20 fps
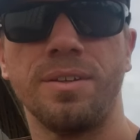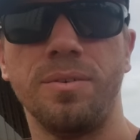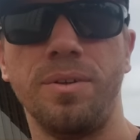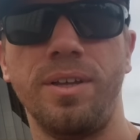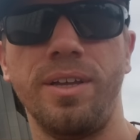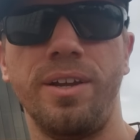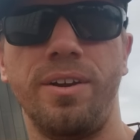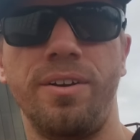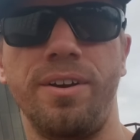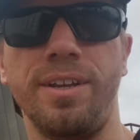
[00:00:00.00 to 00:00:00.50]

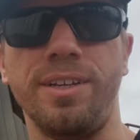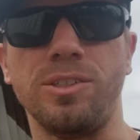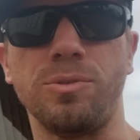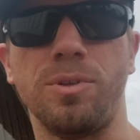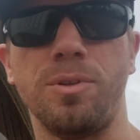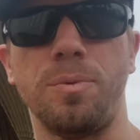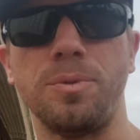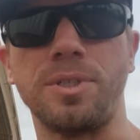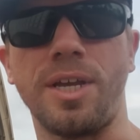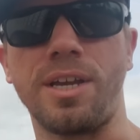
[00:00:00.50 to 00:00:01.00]
Well, here it is,
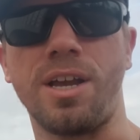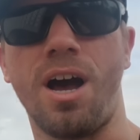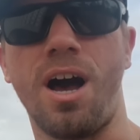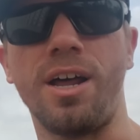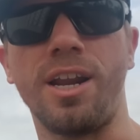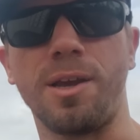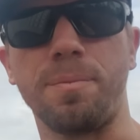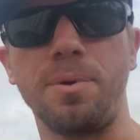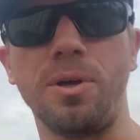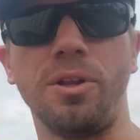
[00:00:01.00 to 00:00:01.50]
one of the most
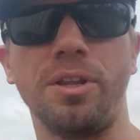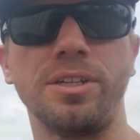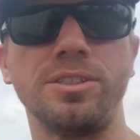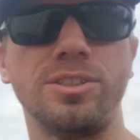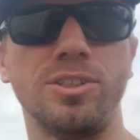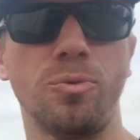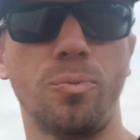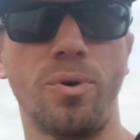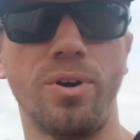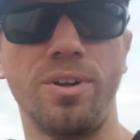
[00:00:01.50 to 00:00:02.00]
iconic buildings
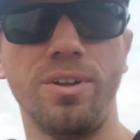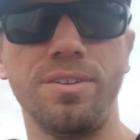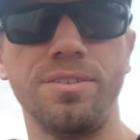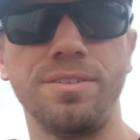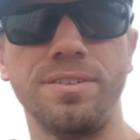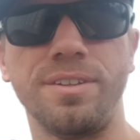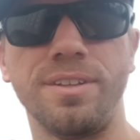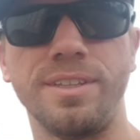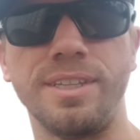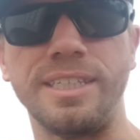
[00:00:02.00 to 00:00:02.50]
in the world,
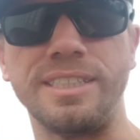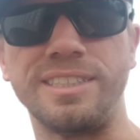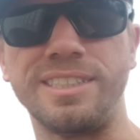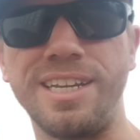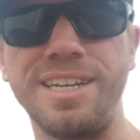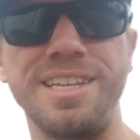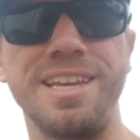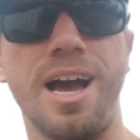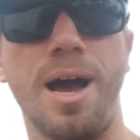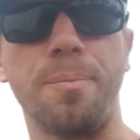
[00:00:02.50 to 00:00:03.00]
the
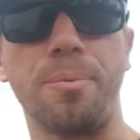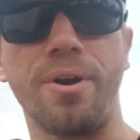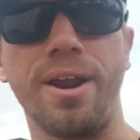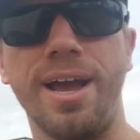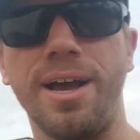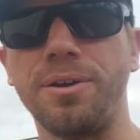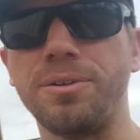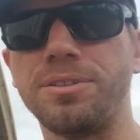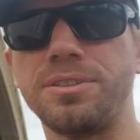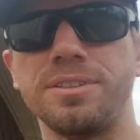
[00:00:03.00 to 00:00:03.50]
Sydney Opera
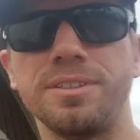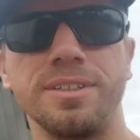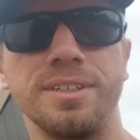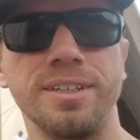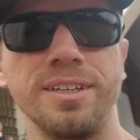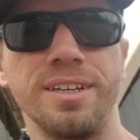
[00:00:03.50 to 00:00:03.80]
House.